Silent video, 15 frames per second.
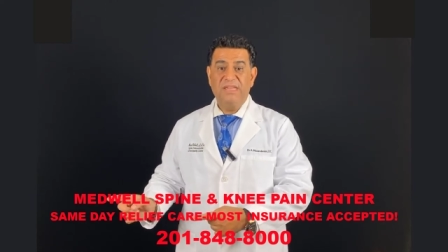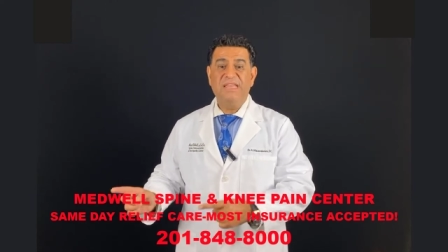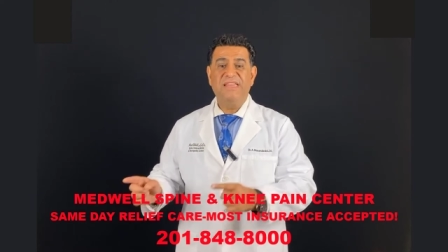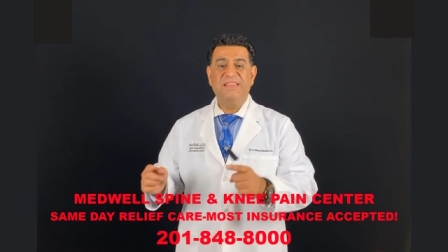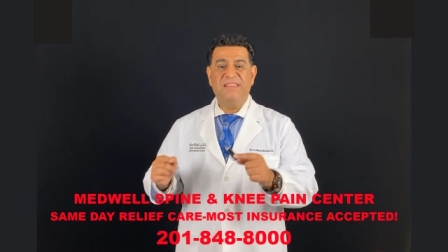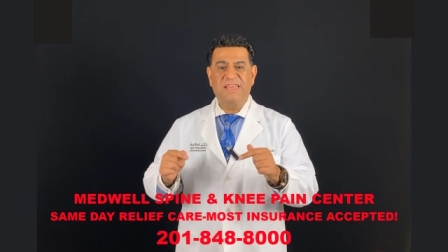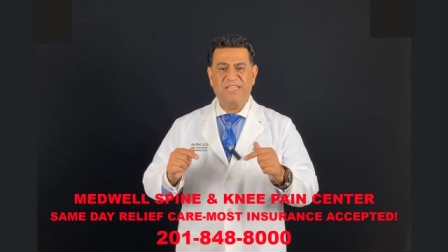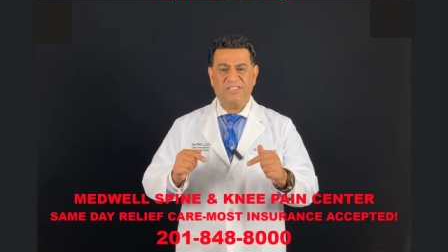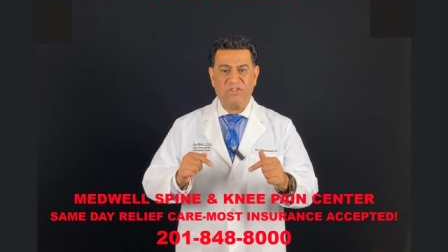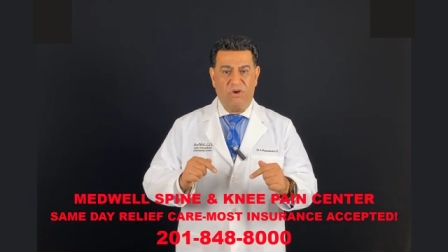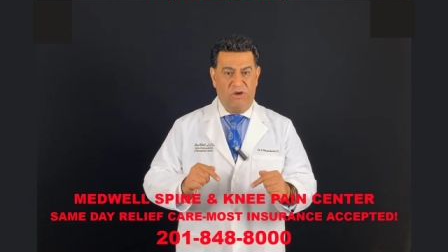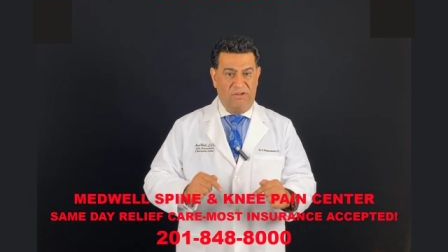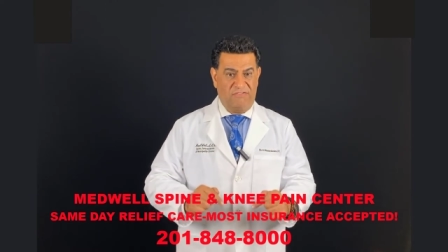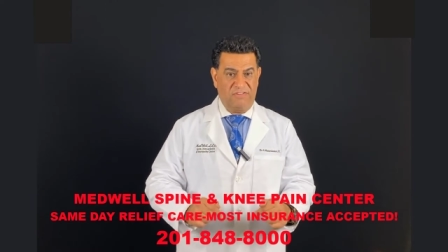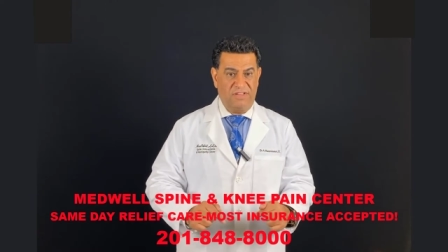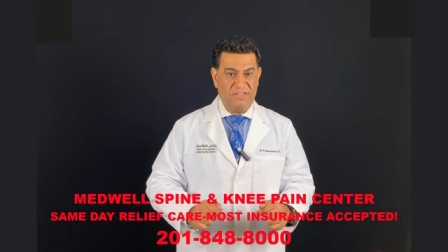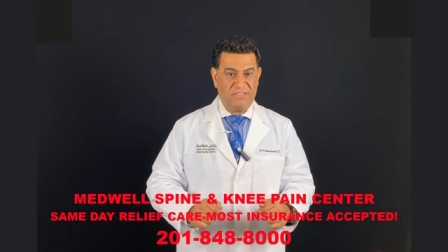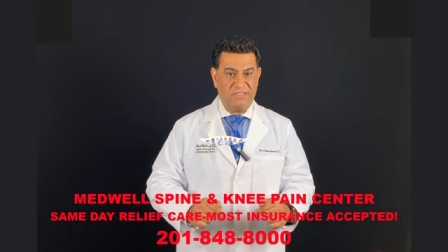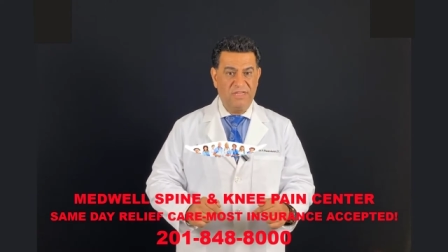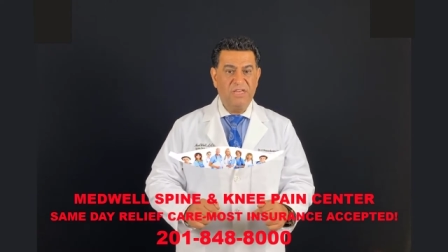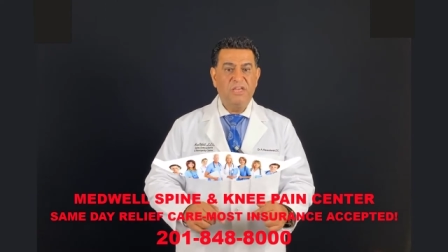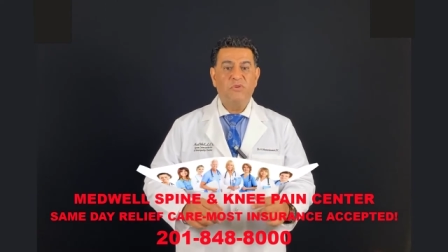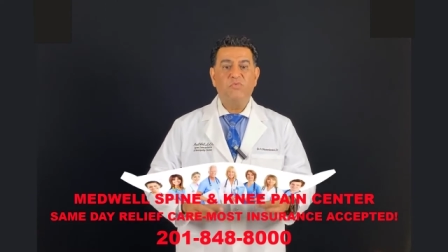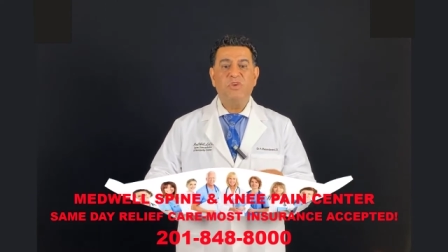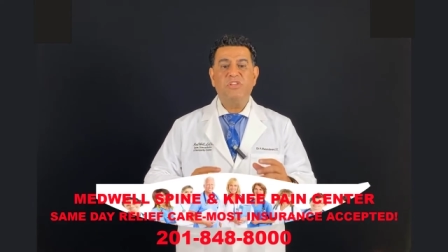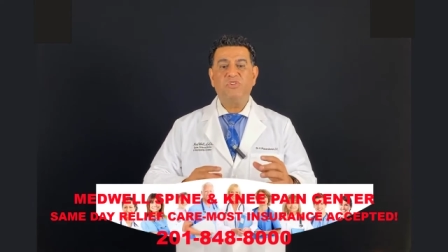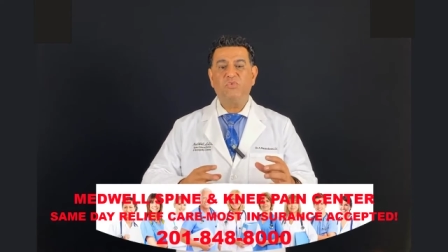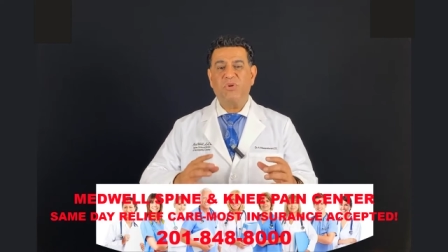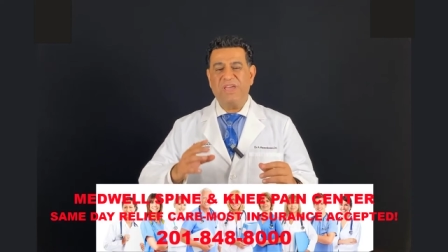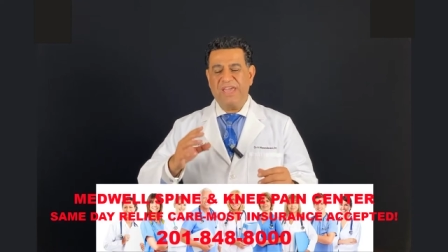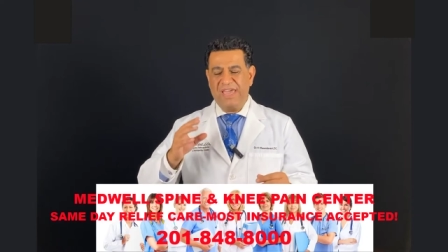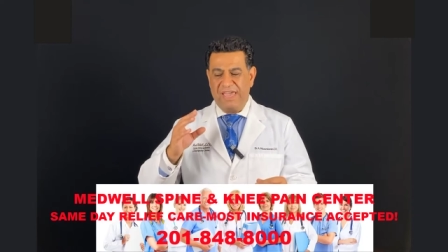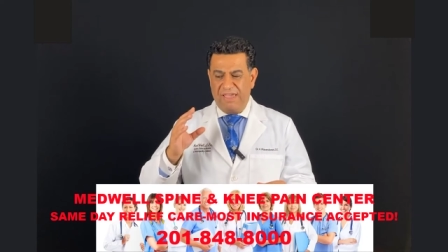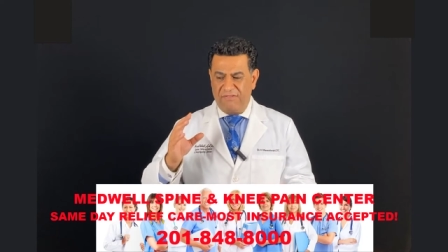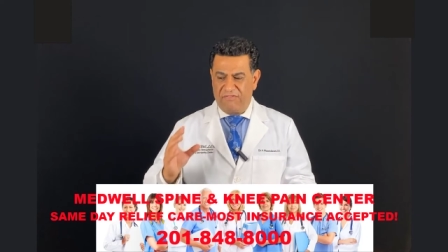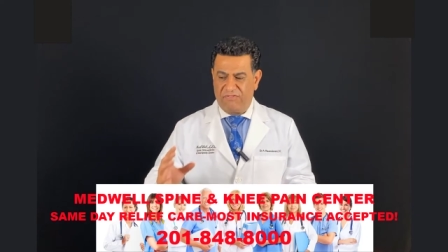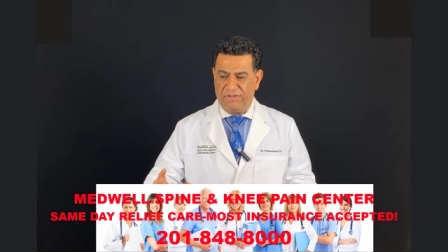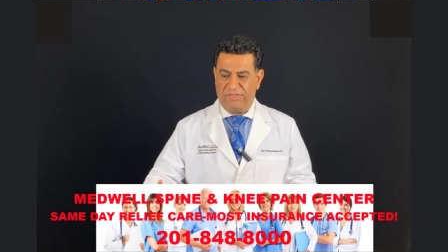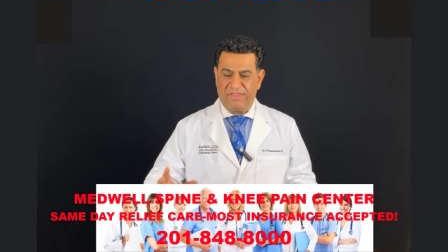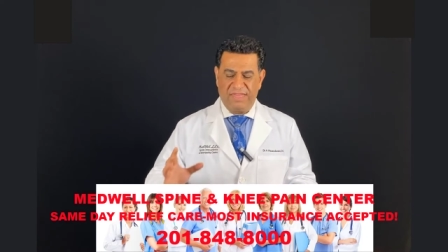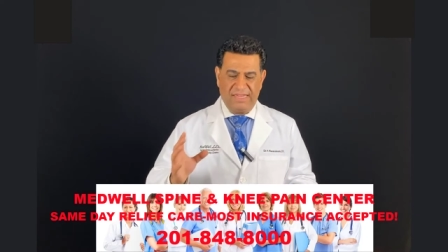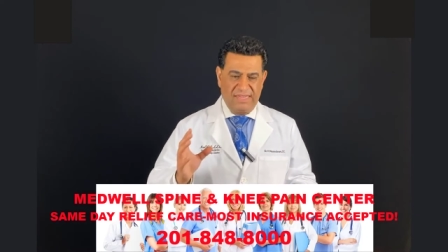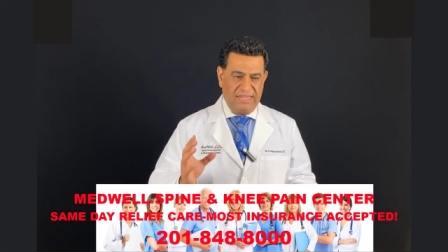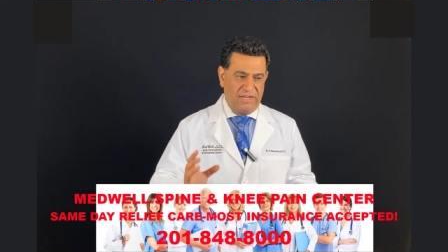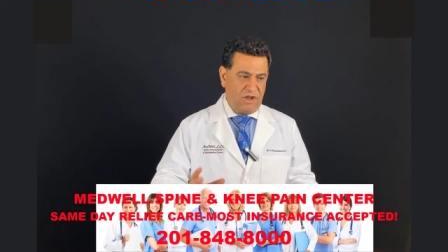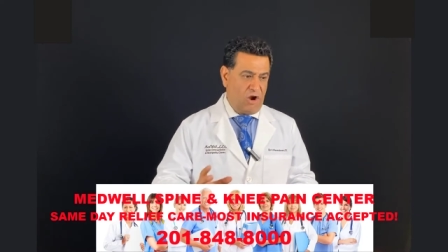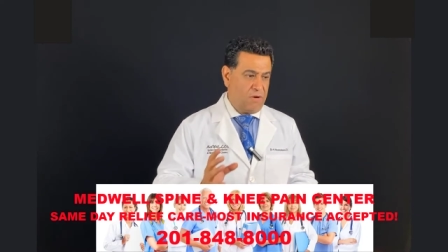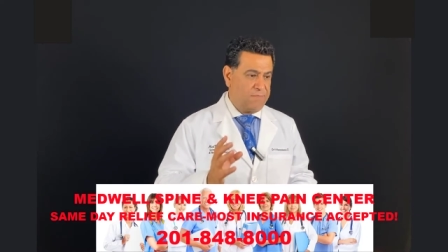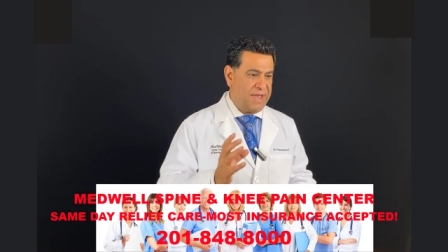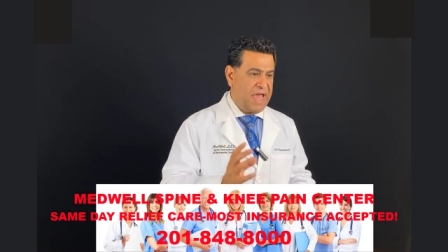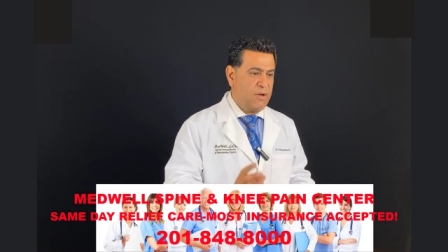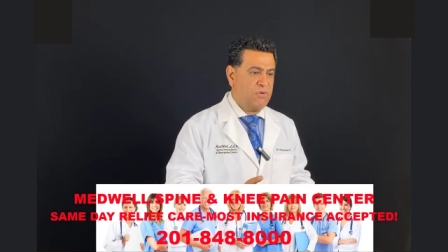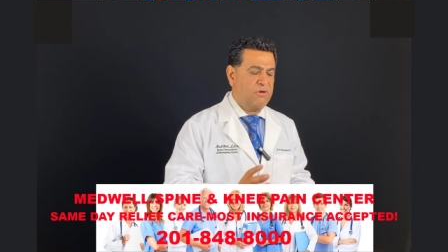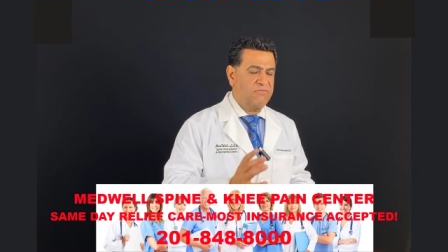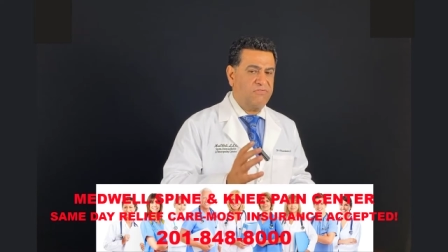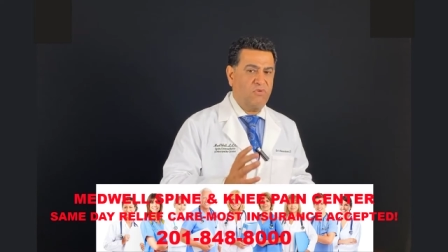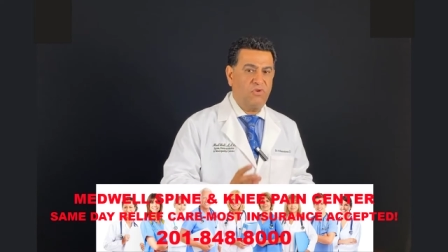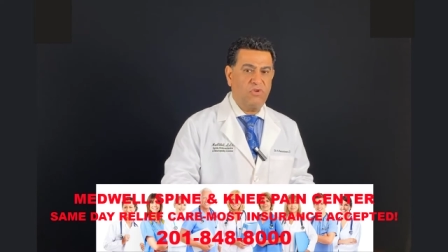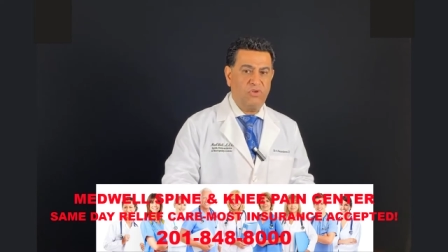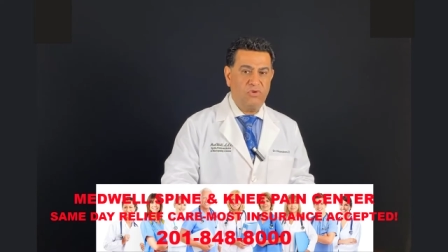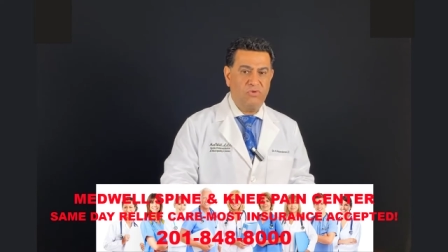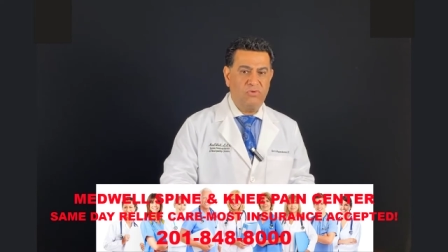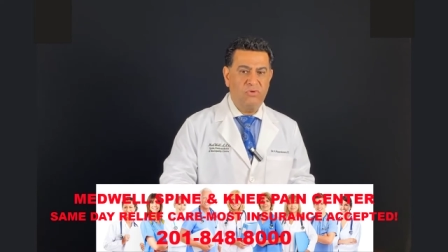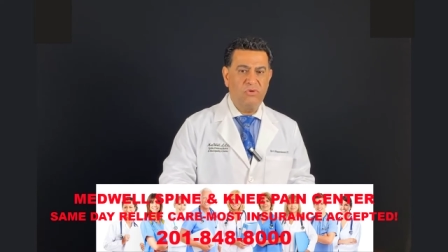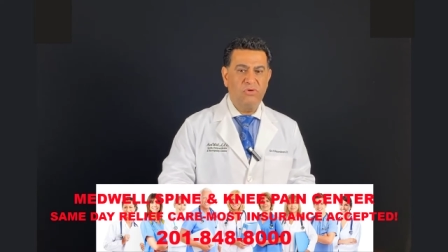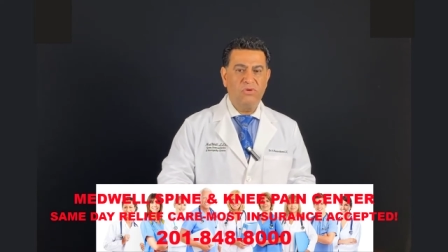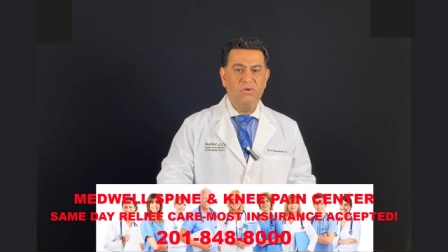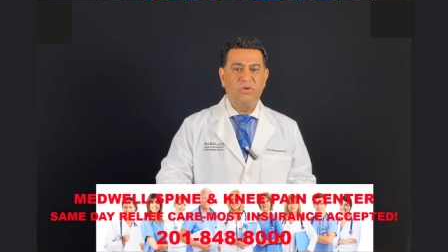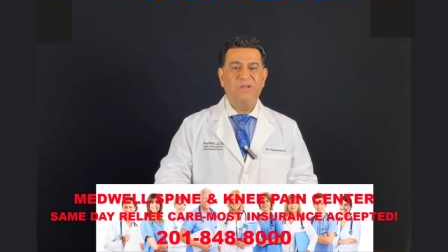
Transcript: In this office, we do everything in our power for you